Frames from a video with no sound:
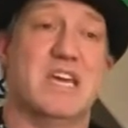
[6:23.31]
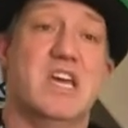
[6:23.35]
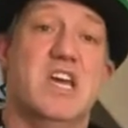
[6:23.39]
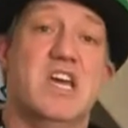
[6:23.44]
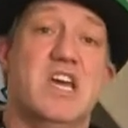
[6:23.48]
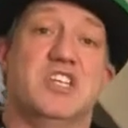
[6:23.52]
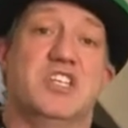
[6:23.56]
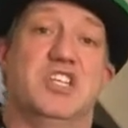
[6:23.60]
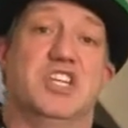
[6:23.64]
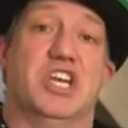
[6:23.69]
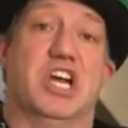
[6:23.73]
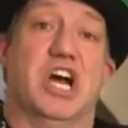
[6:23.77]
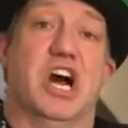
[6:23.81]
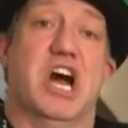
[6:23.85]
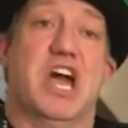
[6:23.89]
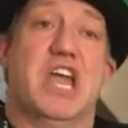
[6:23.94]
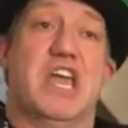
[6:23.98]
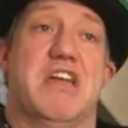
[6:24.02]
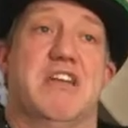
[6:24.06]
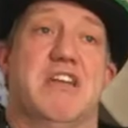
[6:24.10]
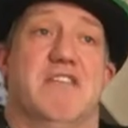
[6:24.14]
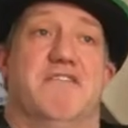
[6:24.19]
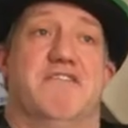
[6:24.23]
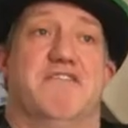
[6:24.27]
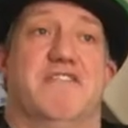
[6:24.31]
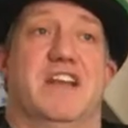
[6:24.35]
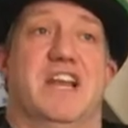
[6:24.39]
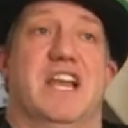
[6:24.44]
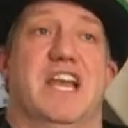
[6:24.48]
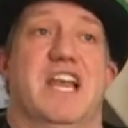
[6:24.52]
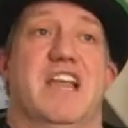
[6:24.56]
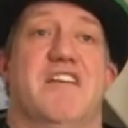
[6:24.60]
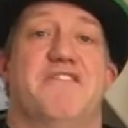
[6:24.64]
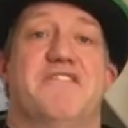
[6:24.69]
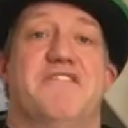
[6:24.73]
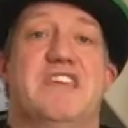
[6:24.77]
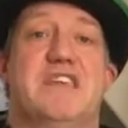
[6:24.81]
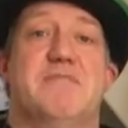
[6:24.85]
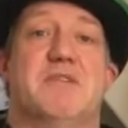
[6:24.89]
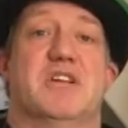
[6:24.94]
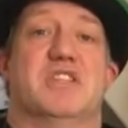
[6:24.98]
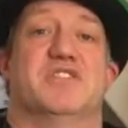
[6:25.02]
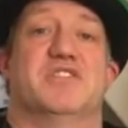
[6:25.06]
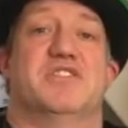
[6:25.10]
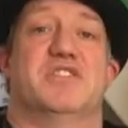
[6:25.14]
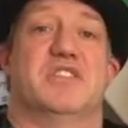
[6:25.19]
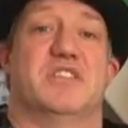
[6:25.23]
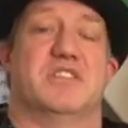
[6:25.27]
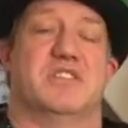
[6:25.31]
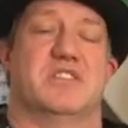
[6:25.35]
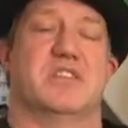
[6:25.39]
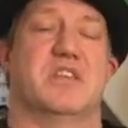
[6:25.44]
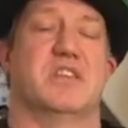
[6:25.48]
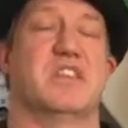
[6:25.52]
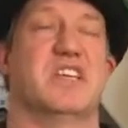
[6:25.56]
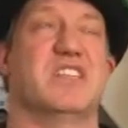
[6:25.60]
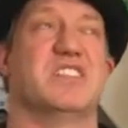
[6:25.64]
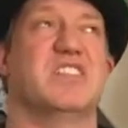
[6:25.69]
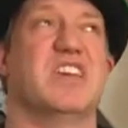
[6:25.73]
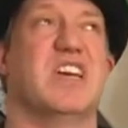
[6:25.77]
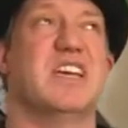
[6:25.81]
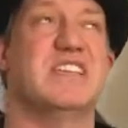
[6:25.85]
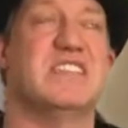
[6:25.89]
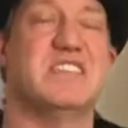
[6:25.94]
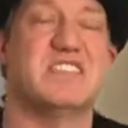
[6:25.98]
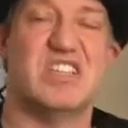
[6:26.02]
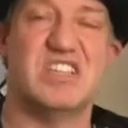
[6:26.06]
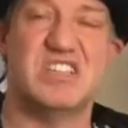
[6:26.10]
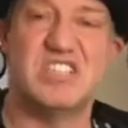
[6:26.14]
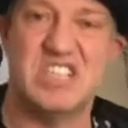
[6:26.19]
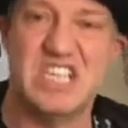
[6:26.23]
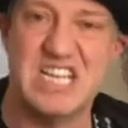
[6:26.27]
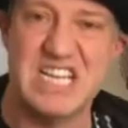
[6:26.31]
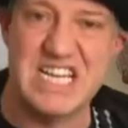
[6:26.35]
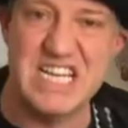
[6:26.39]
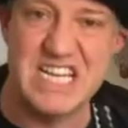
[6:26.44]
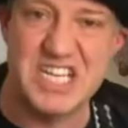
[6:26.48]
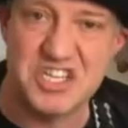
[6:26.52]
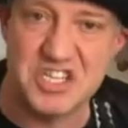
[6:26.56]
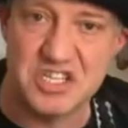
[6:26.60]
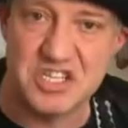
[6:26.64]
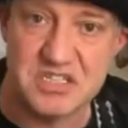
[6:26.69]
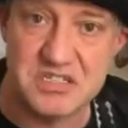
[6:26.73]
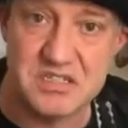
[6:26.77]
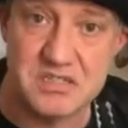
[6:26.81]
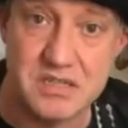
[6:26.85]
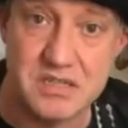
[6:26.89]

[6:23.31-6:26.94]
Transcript: giant, fluffy monsters that taste delicious.